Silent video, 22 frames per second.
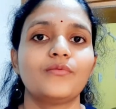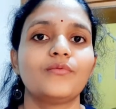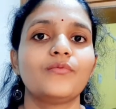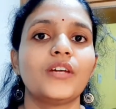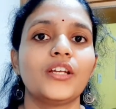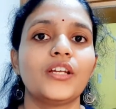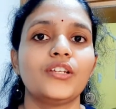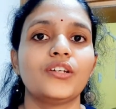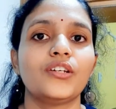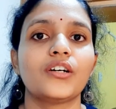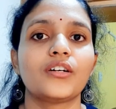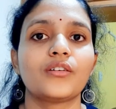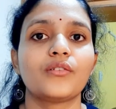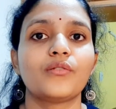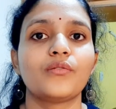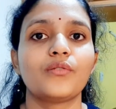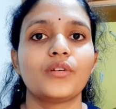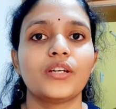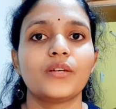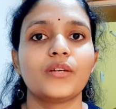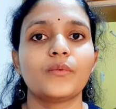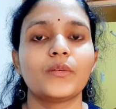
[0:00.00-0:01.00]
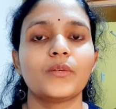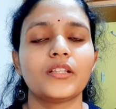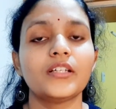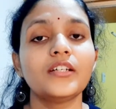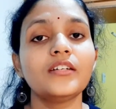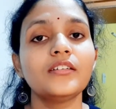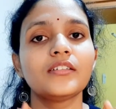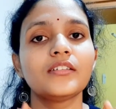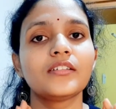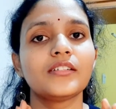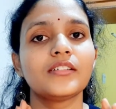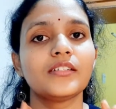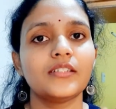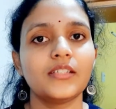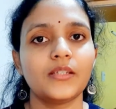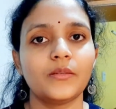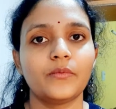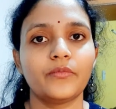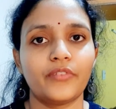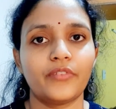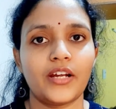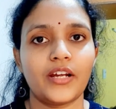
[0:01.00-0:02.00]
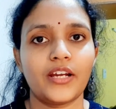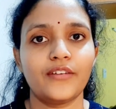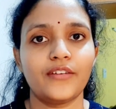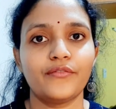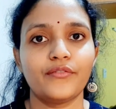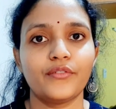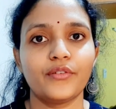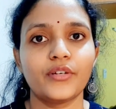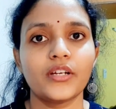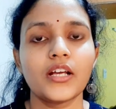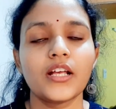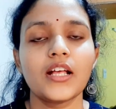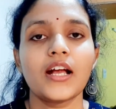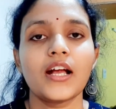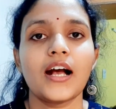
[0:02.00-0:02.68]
when you are going with a deep fried food.